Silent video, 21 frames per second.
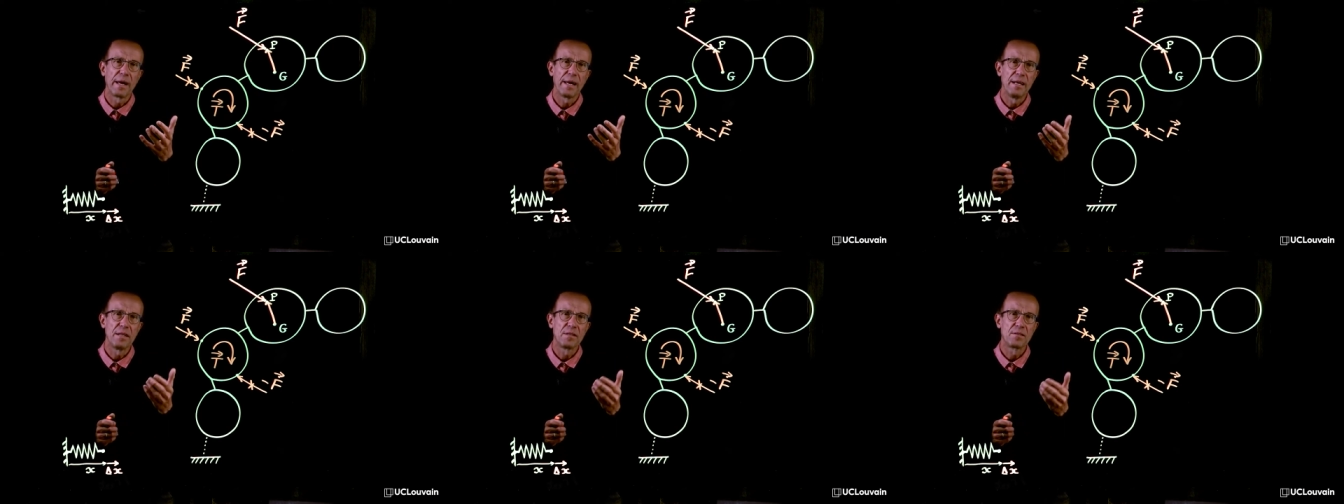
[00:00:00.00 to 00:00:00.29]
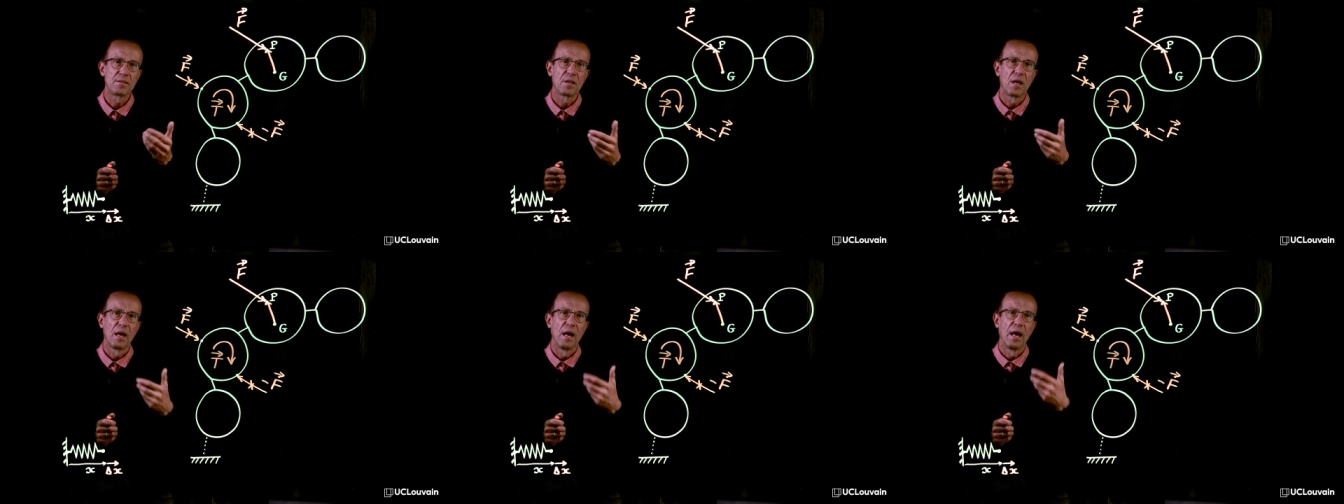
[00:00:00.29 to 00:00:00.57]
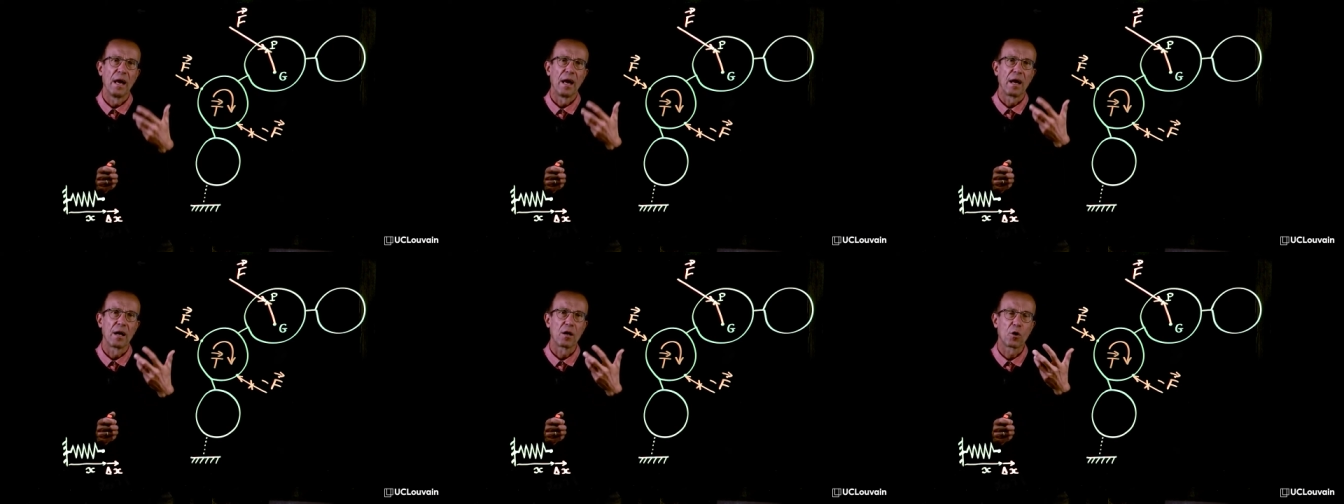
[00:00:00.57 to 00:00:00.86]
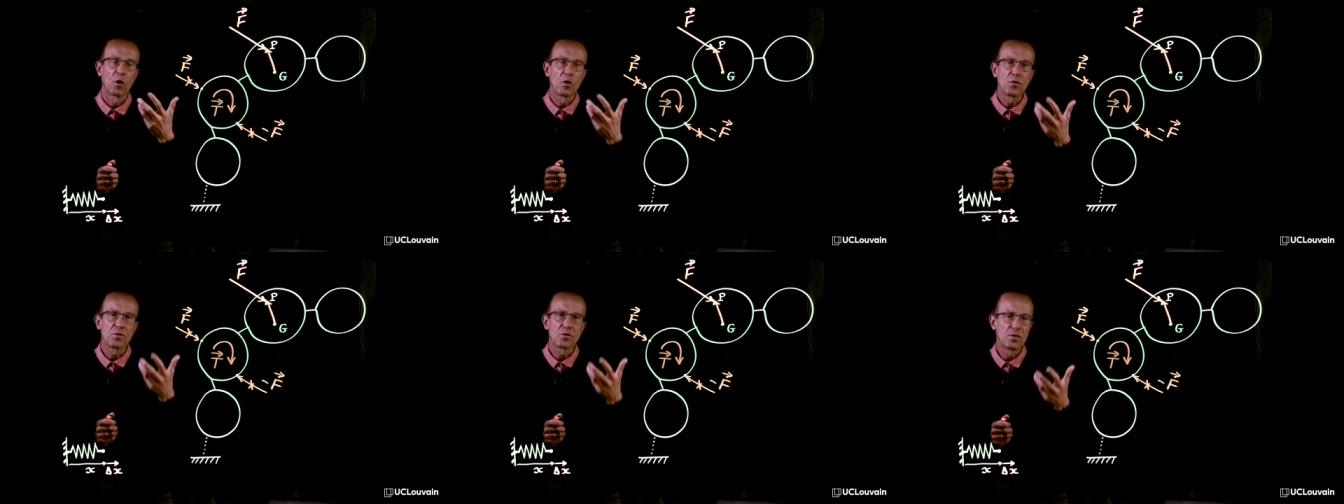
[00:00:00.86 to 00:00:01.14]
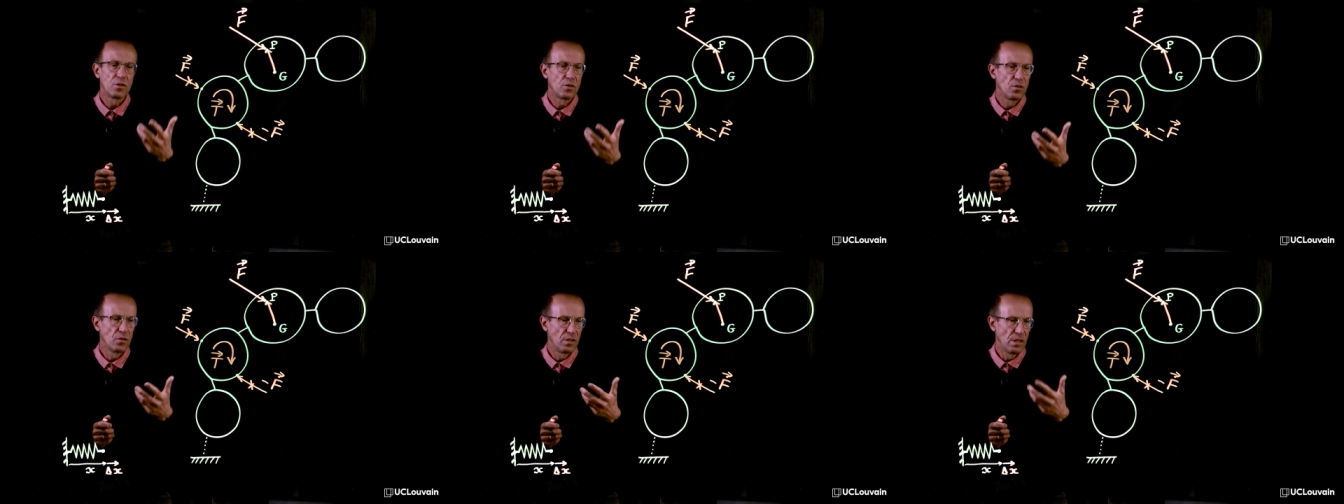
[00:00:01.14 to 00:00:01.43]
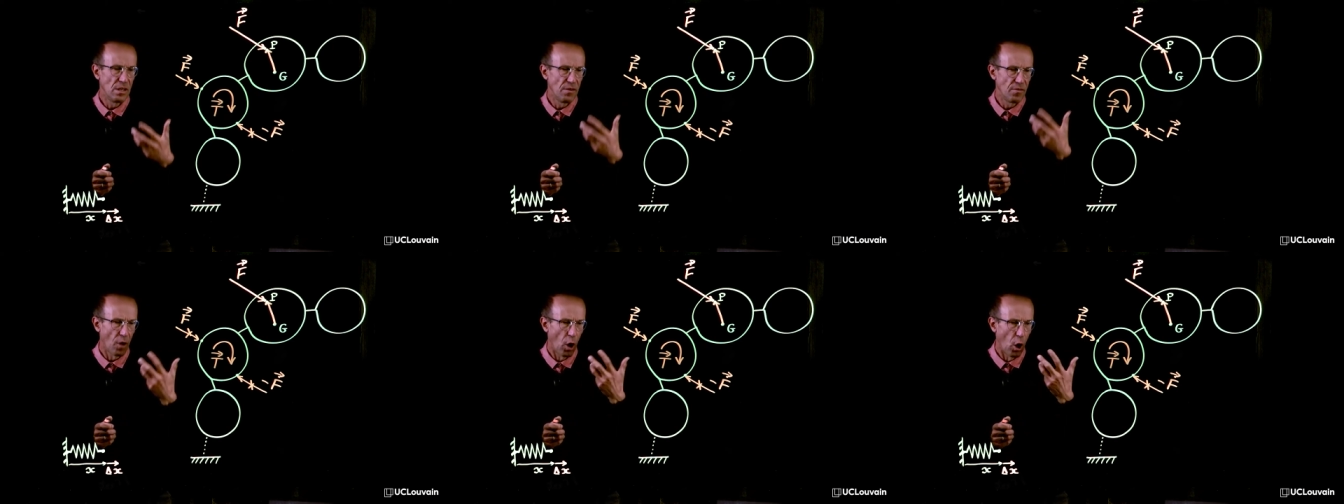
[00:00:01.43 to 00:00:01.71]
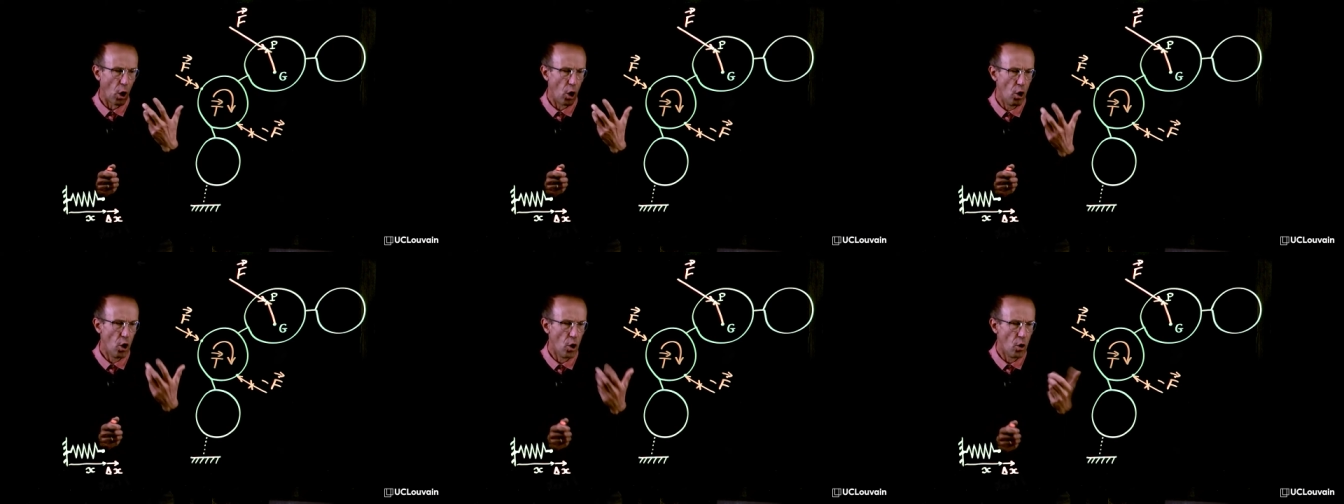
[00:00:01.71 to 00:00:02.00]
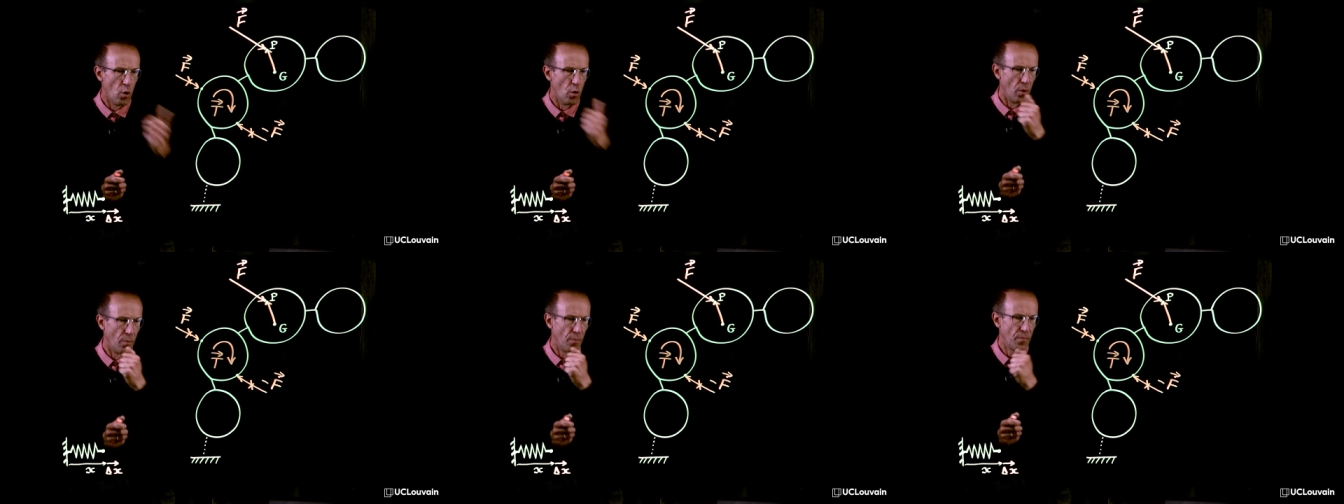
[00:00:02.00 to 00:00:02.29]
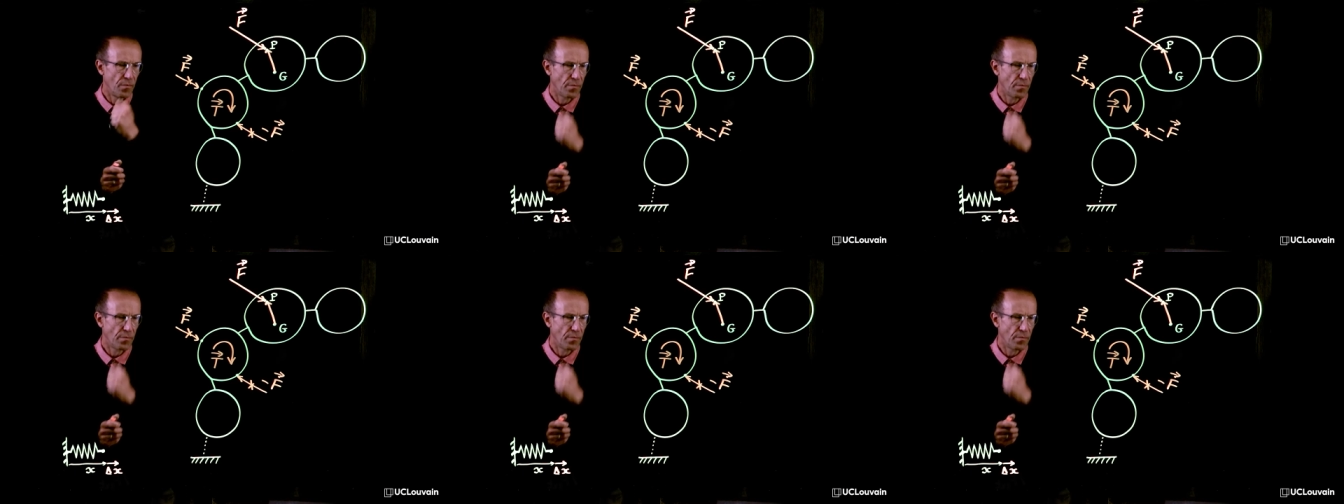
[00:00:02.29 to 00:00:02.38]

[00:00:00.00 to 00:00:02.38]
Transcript: its constitutive law.